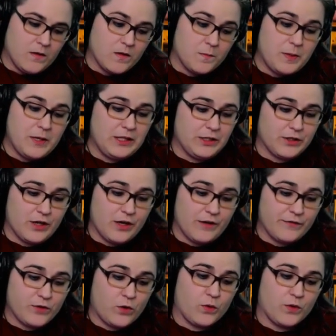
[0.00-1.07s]
The pillar,
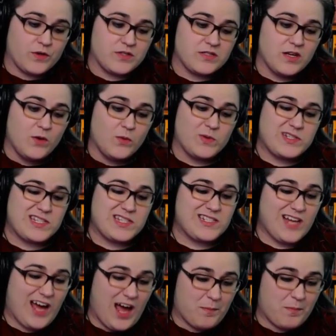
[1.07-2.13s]
of course, was the
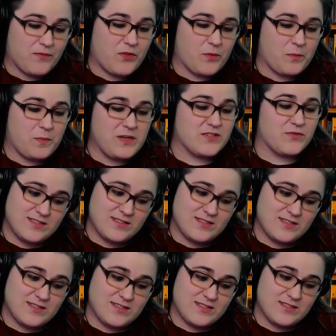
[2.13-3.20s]
top of the piece of rock